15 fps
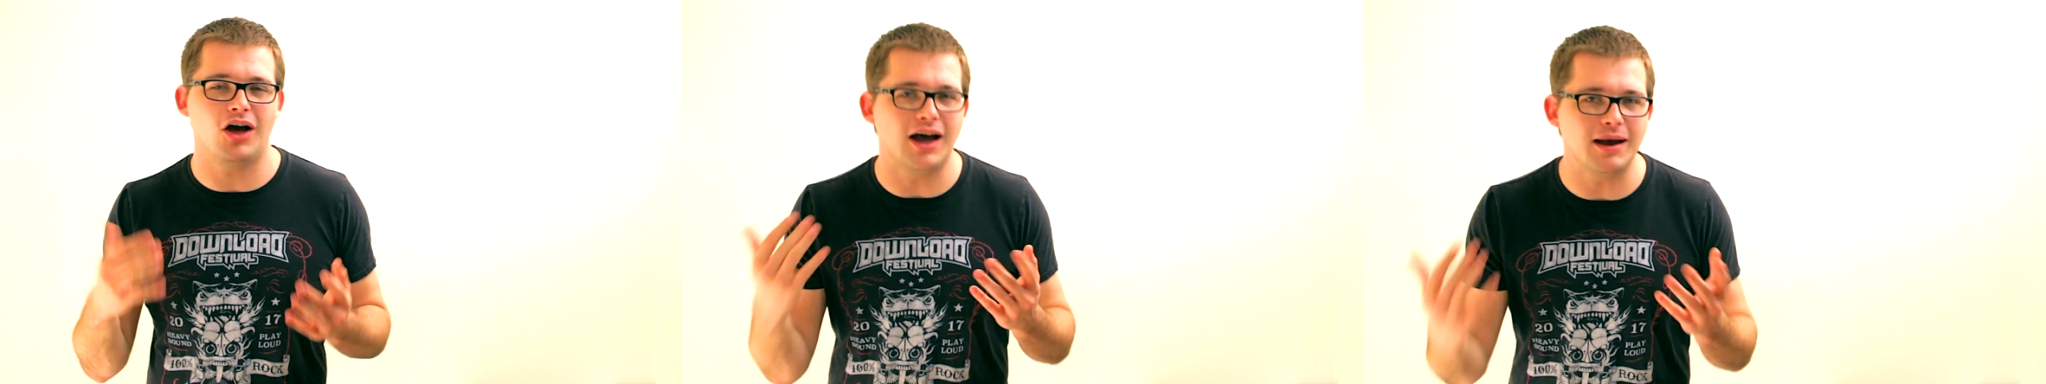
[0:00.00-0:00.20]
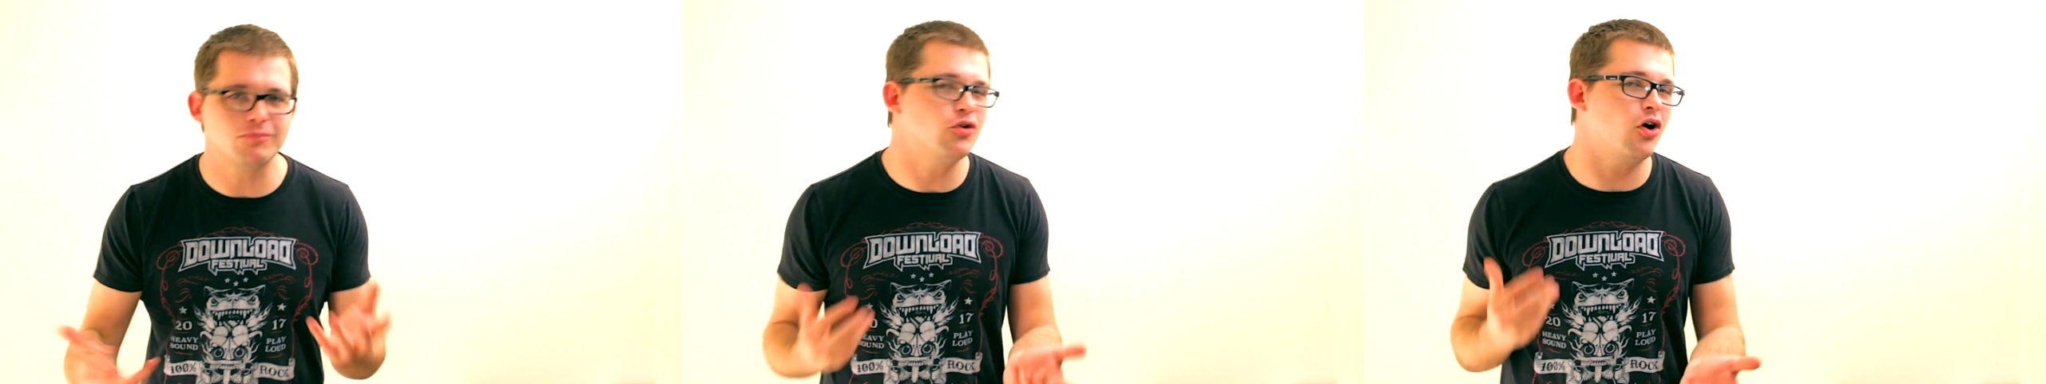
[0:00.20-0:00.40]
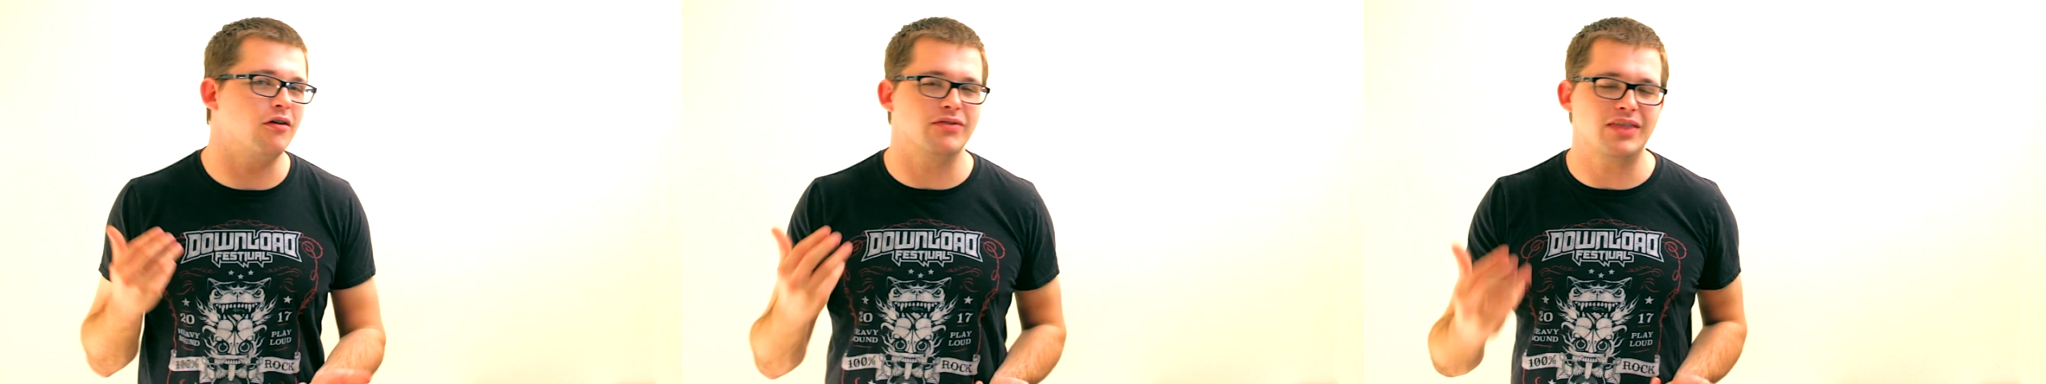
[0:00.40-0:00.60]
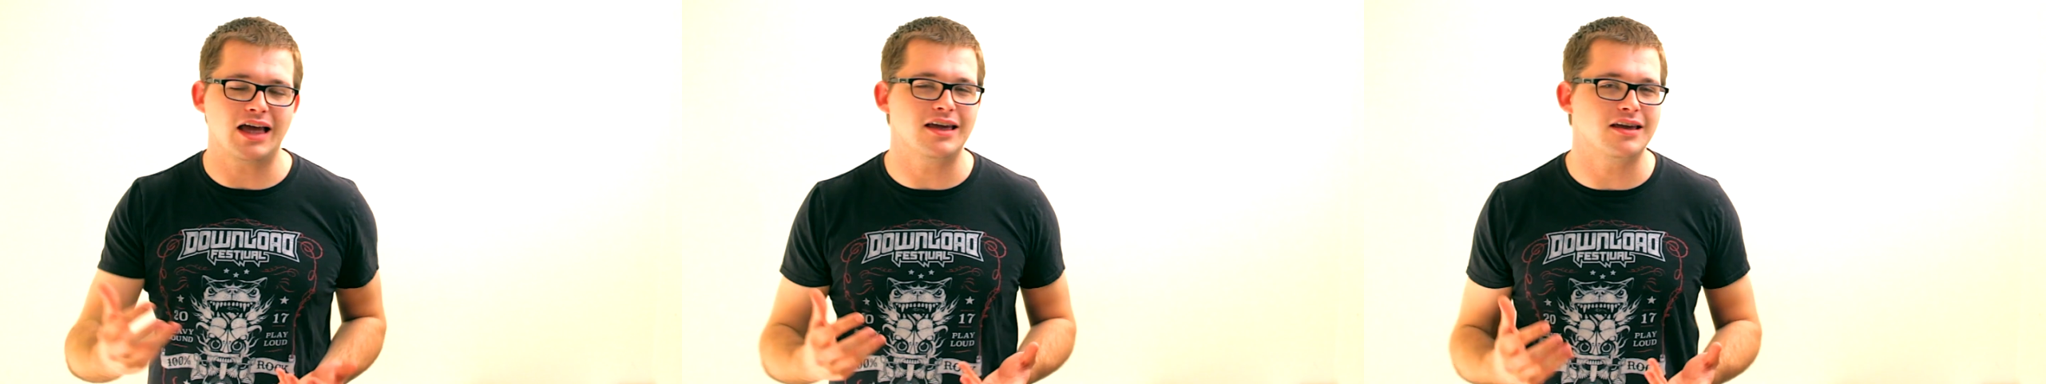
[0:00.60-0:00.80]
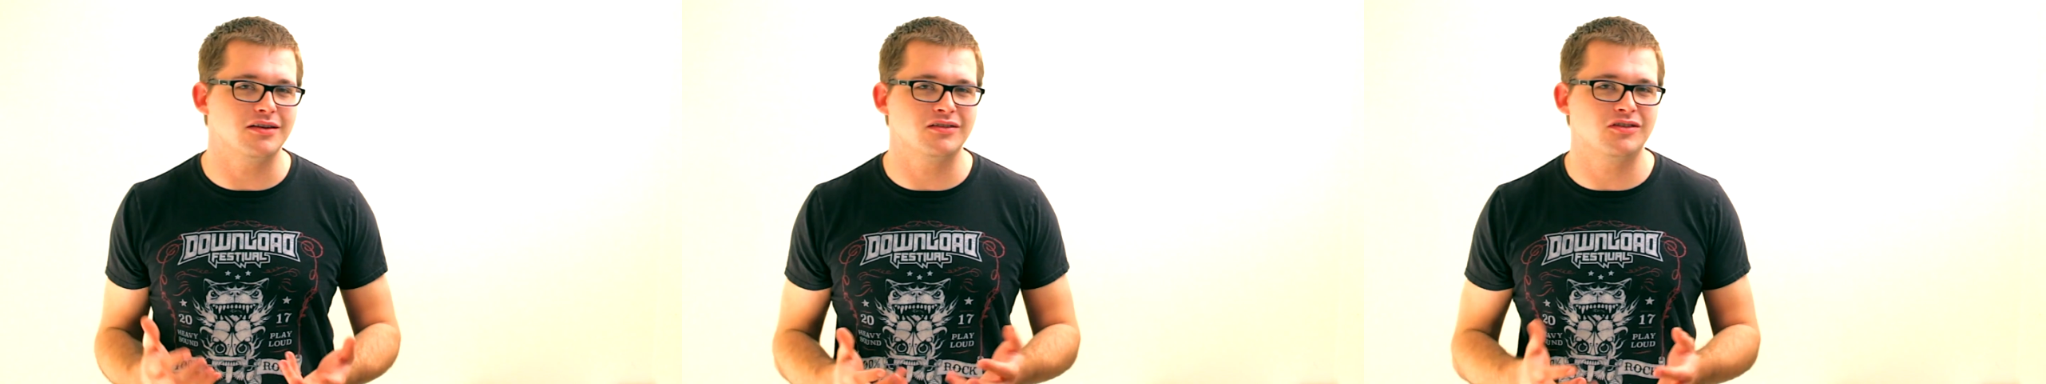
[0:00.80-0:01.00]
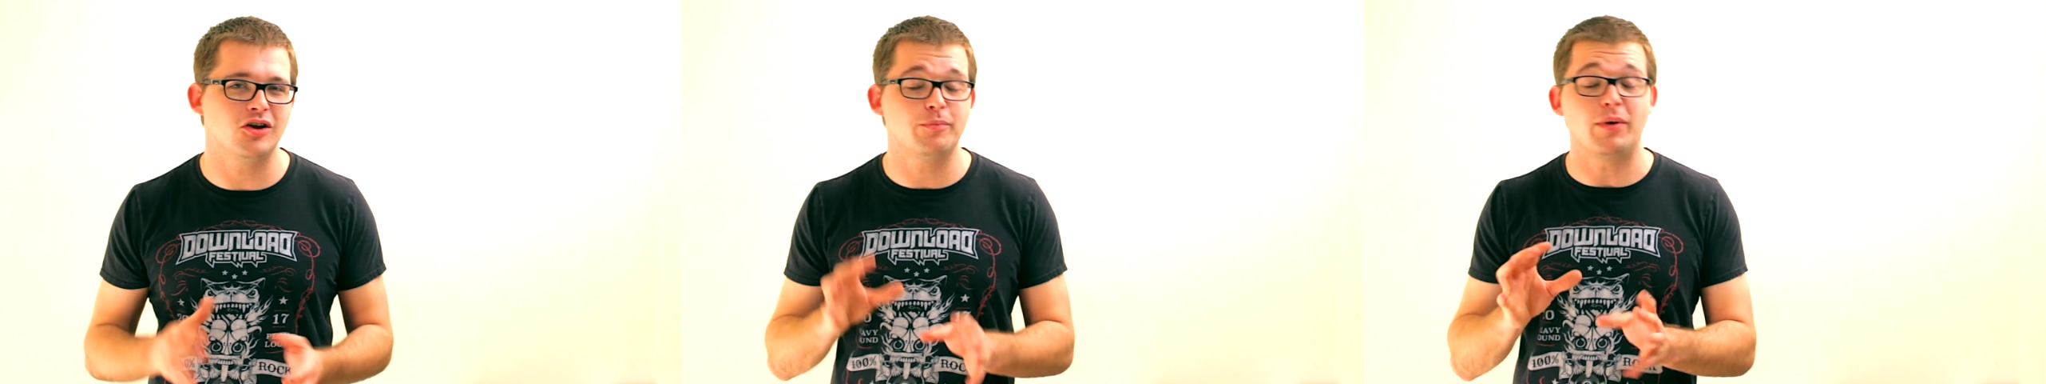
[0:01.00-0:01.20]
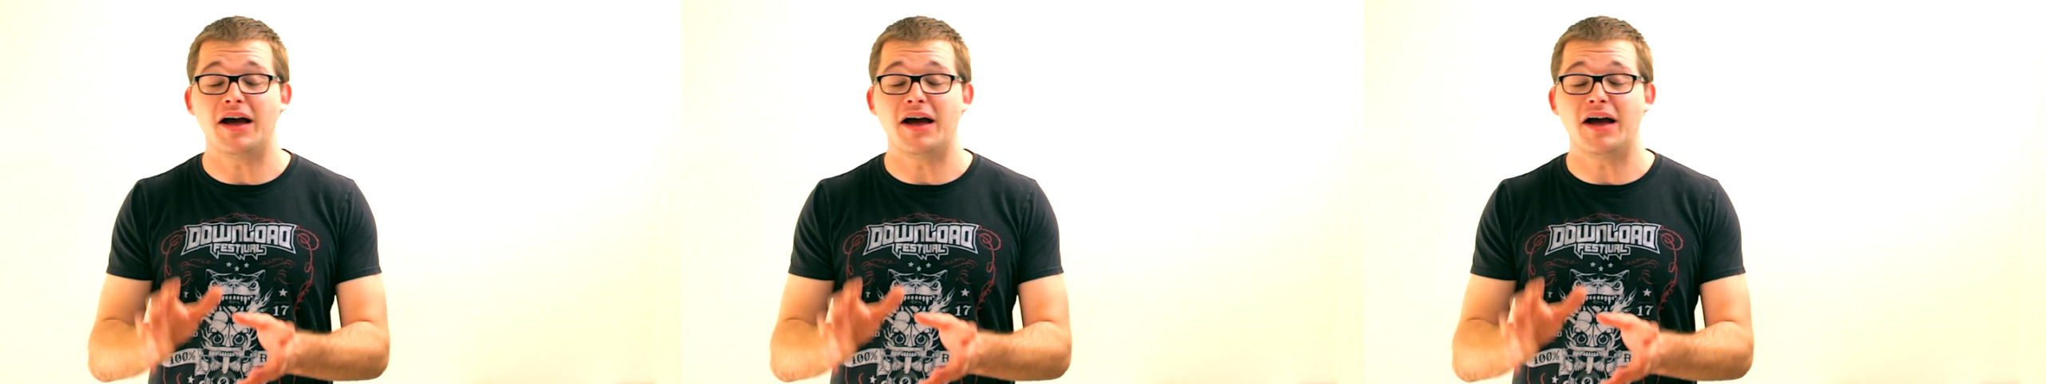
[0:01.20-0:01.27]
I'm not that into,